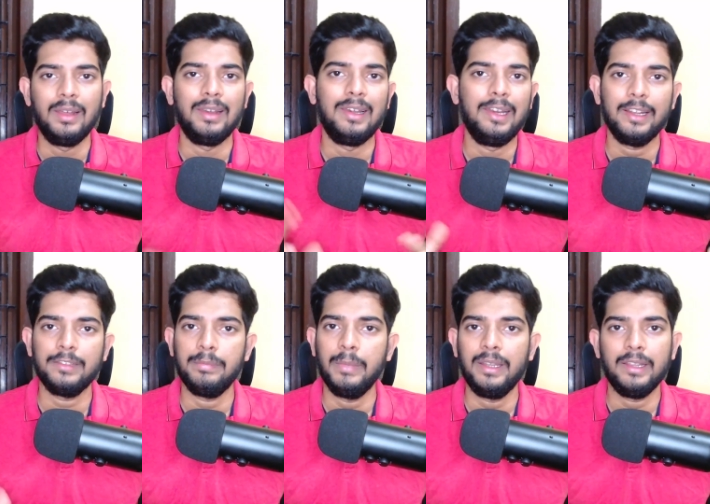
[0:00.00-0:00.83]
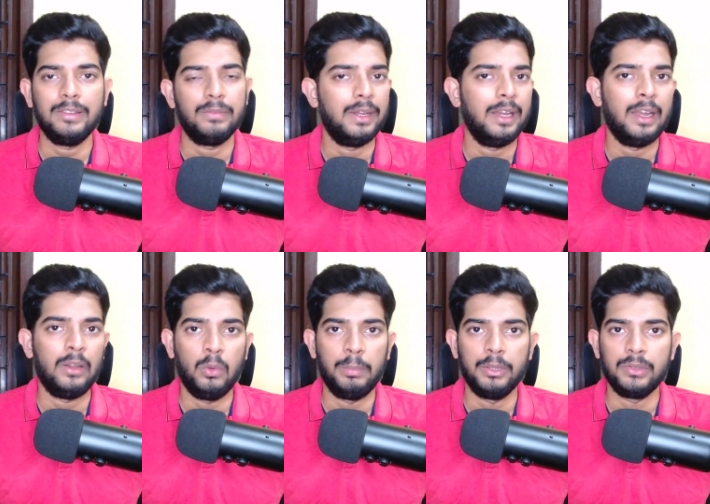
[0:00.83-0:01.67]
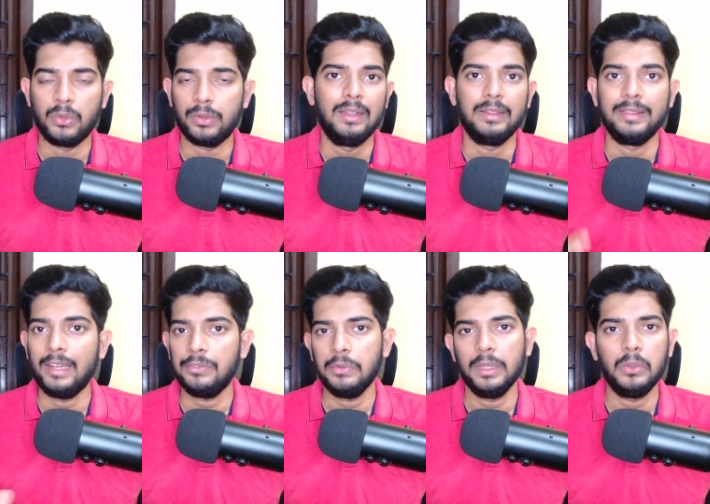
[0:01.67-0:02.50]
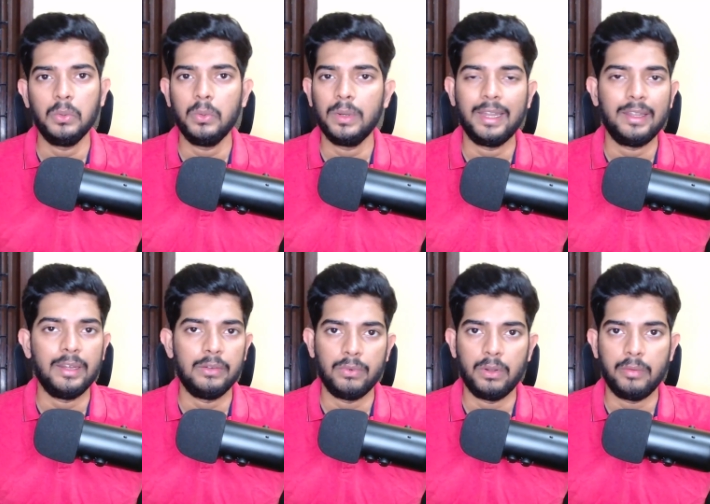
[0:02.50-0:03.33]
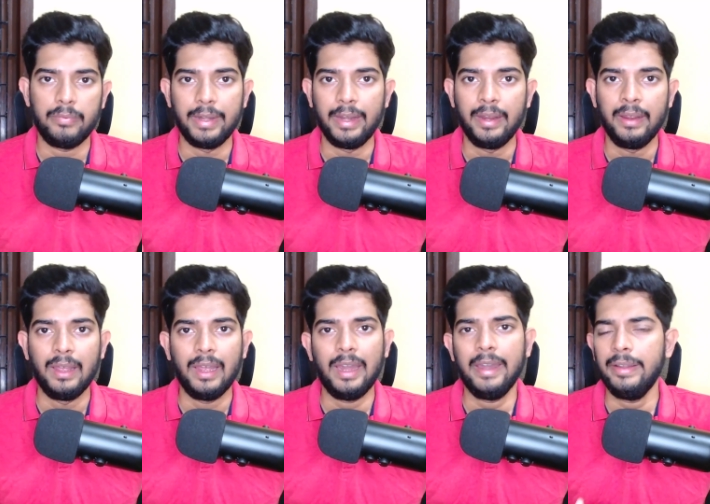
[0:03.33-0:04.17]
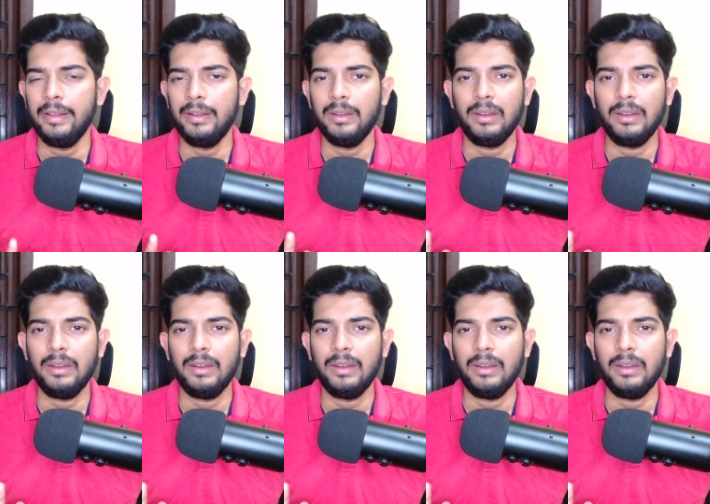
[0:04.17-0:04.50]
Linux Mint is free and open source. That's why you get it for free, and